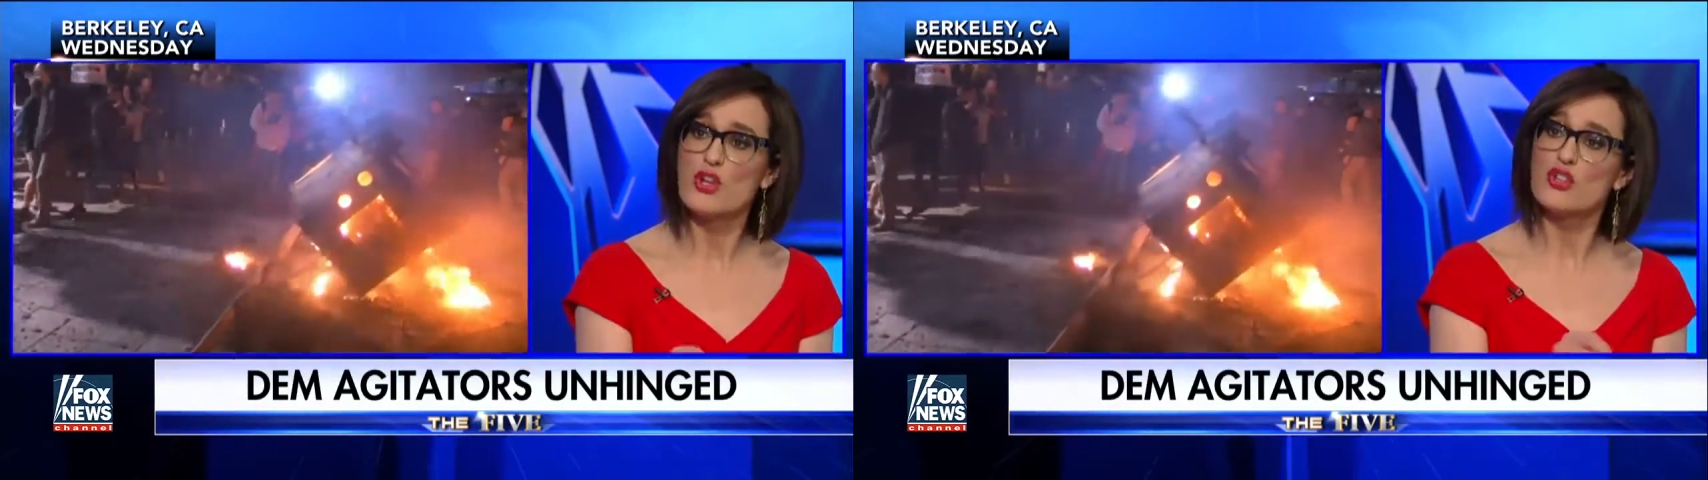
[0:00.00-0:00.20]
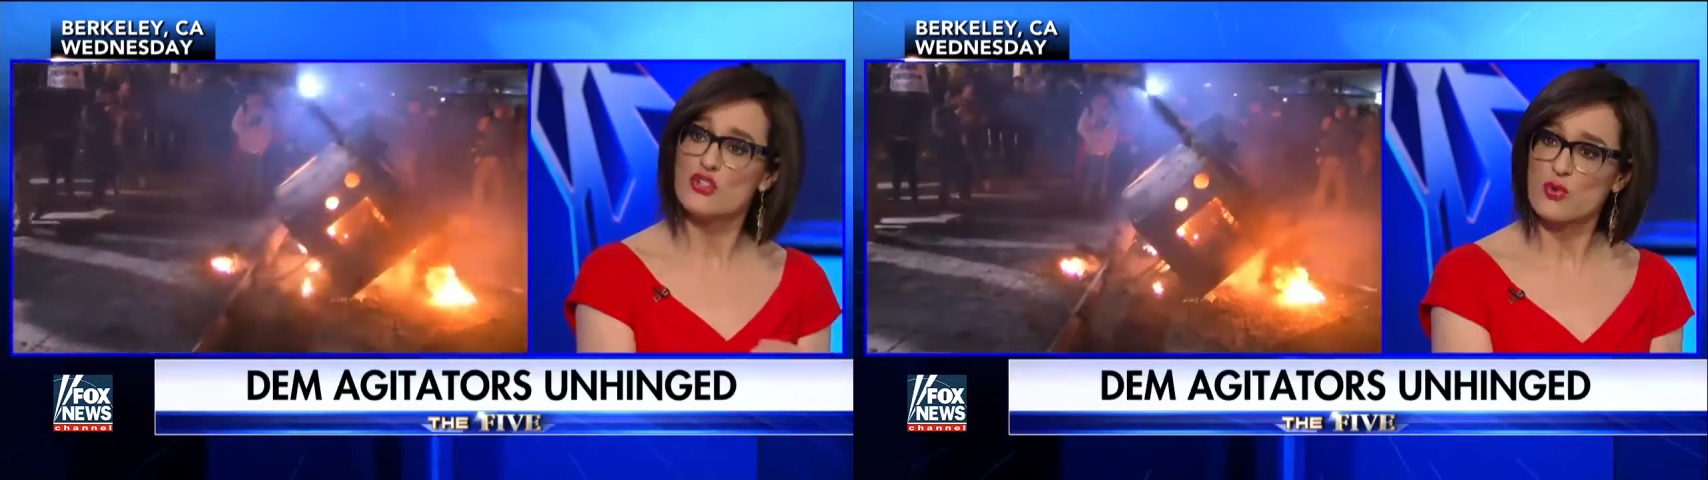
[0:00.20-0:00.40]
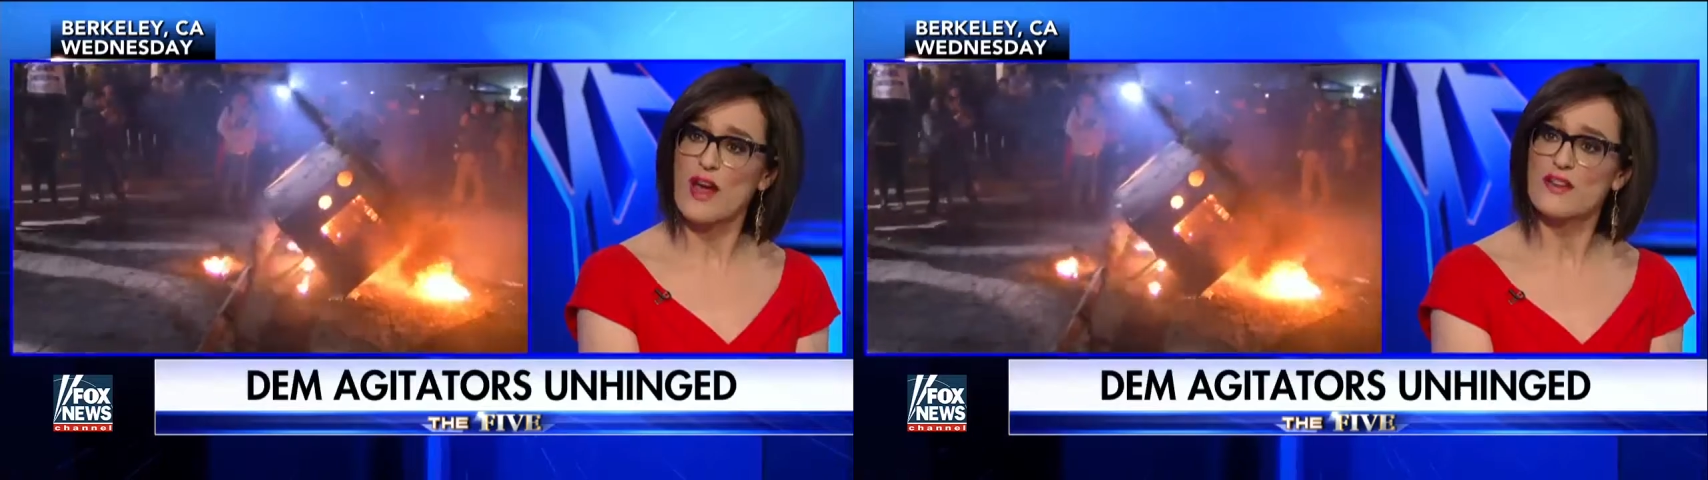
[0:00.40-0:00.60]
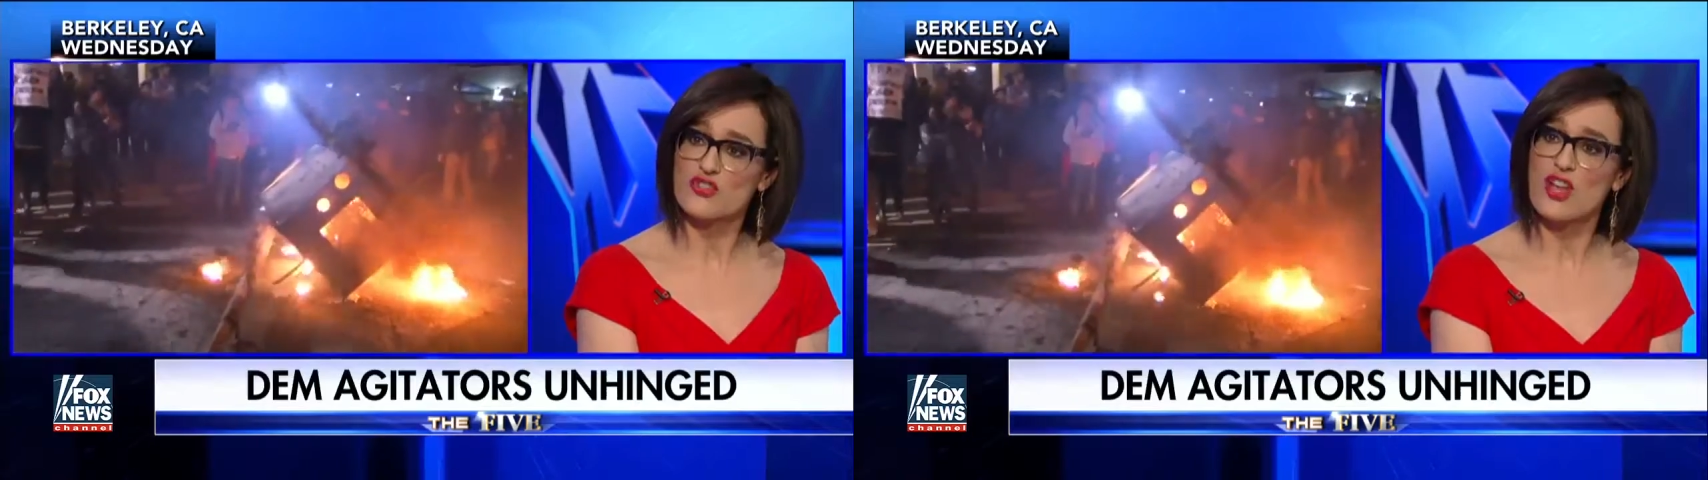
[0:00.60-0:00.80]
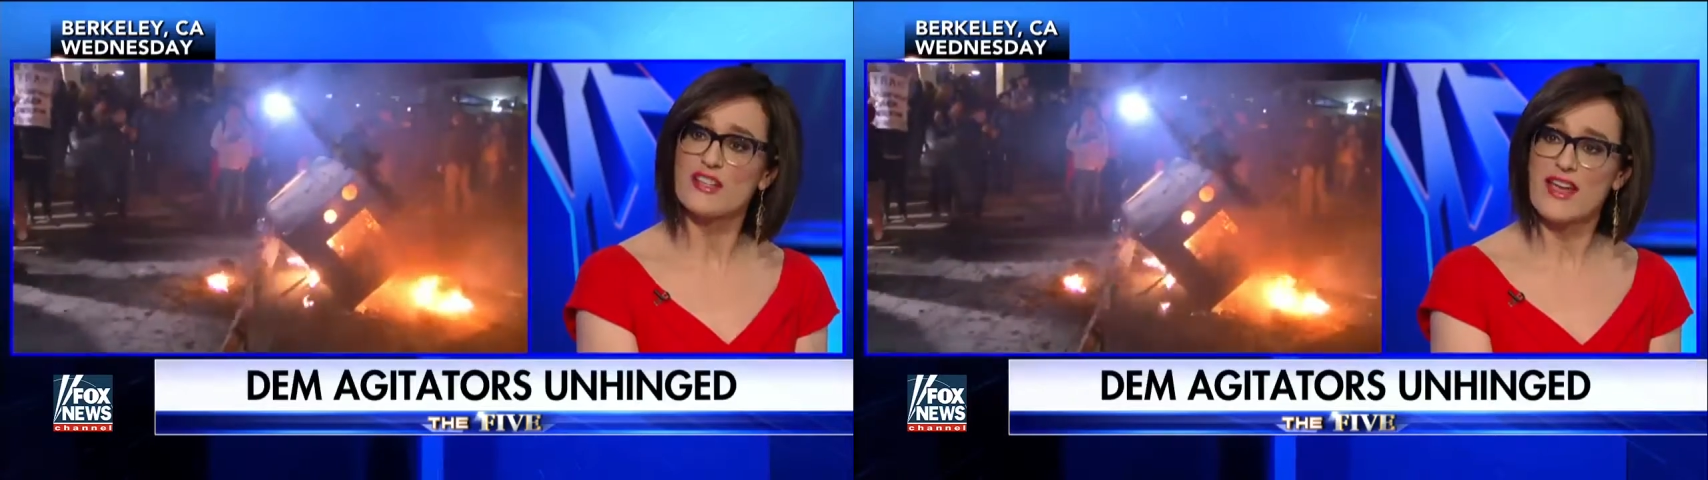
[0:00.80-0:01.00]
to try and
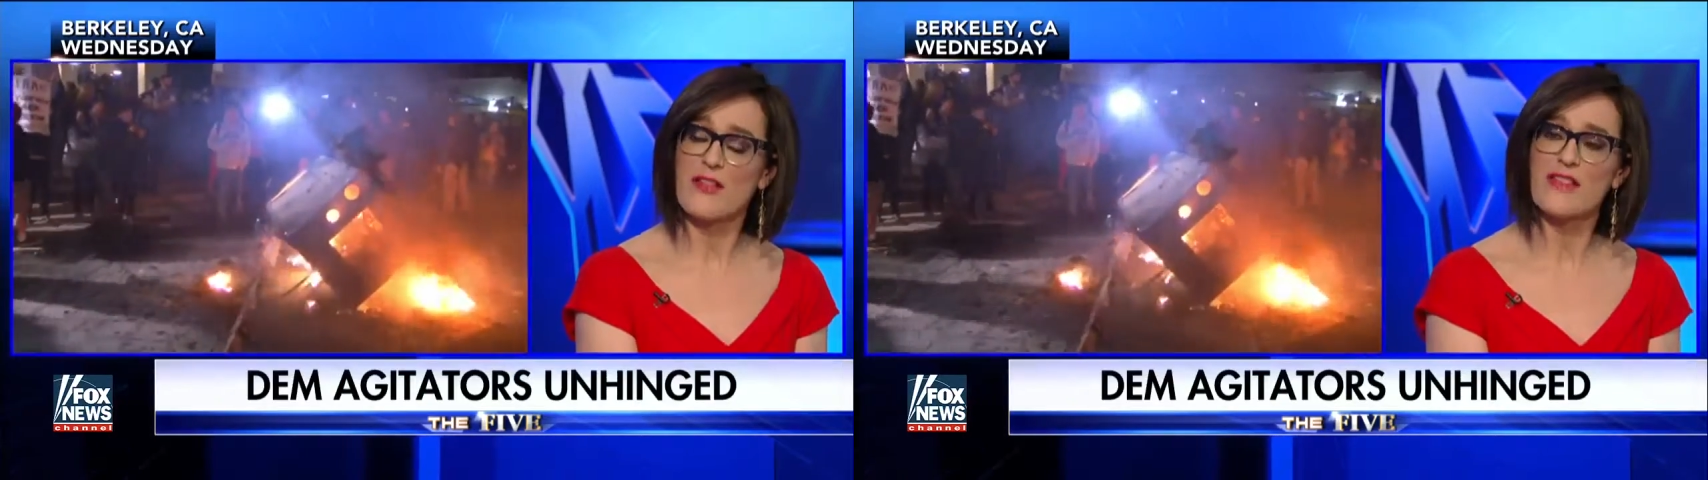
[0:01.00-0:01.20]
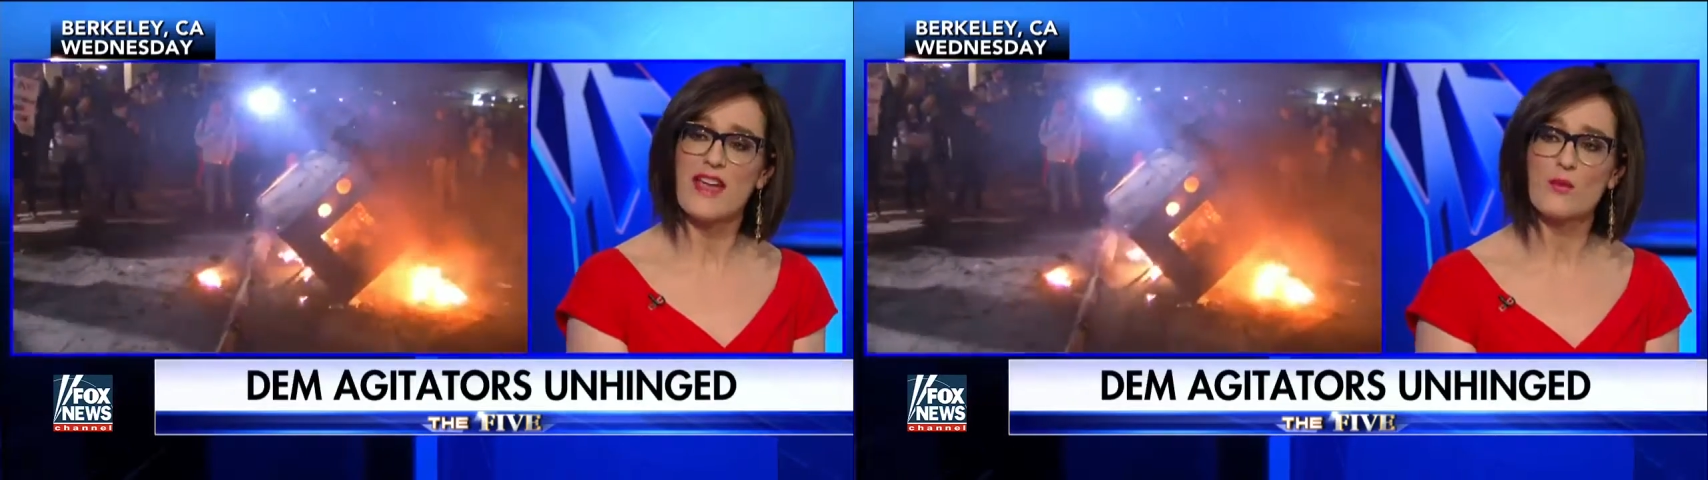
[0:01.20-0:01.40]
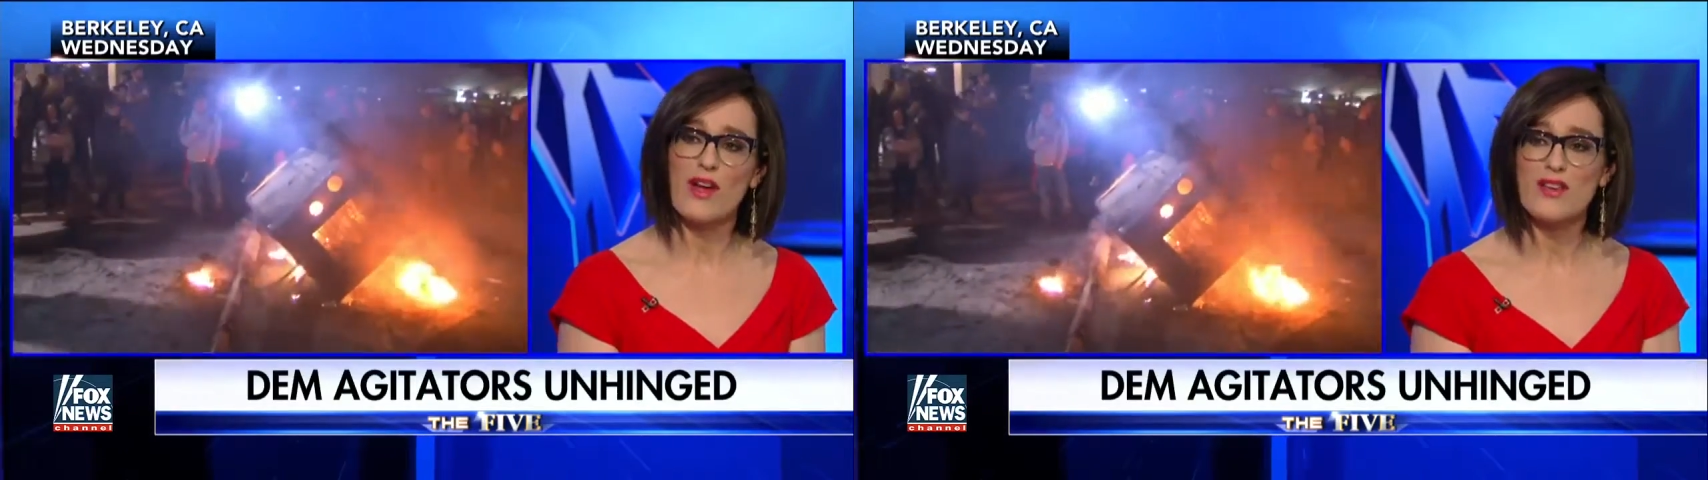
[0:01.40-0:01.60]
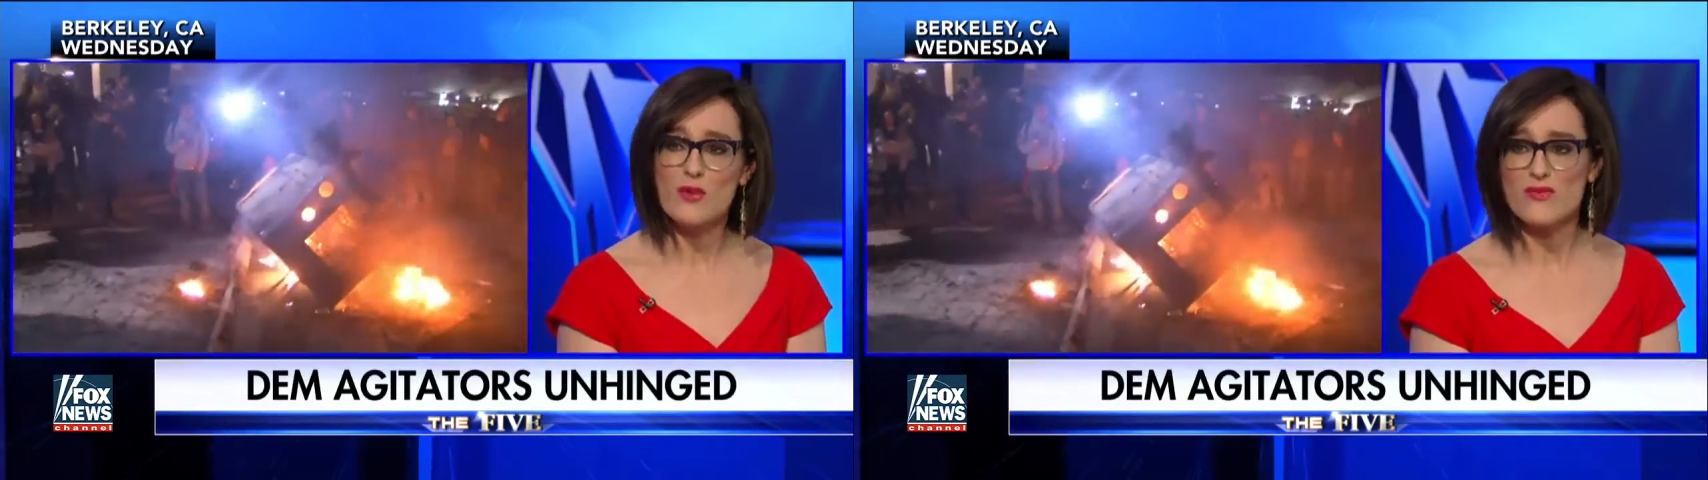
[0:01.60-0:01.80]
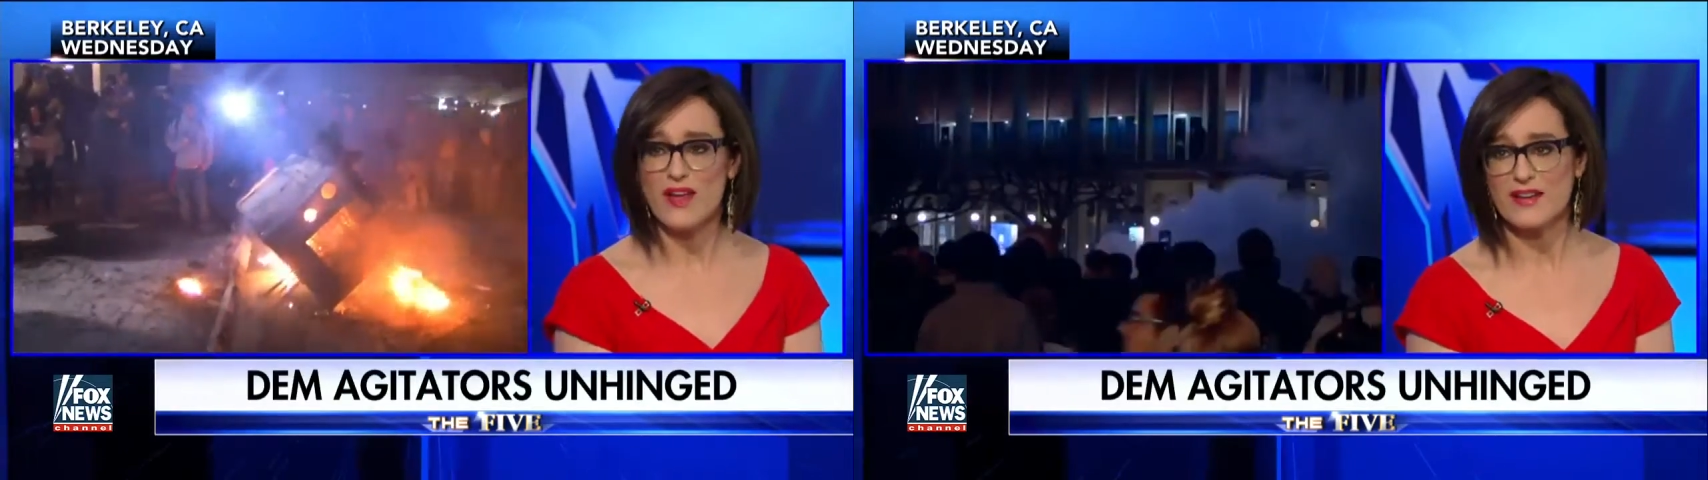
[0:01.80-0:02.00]
shut down the
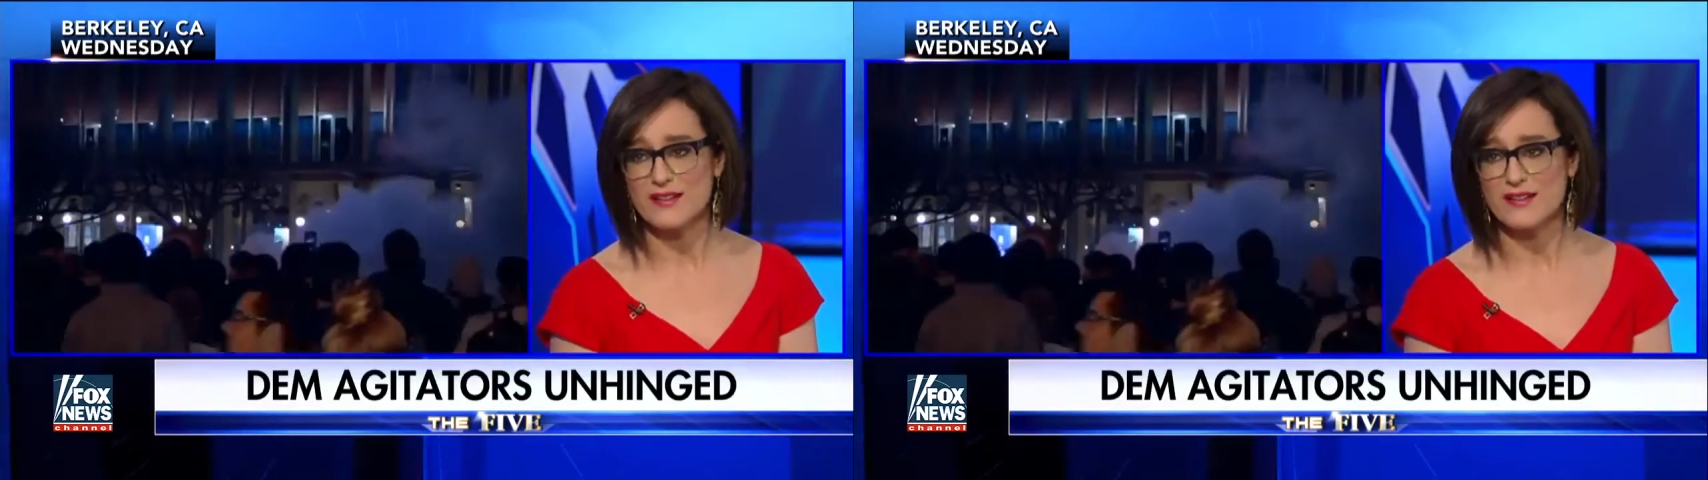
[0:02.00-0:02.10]
NYU event.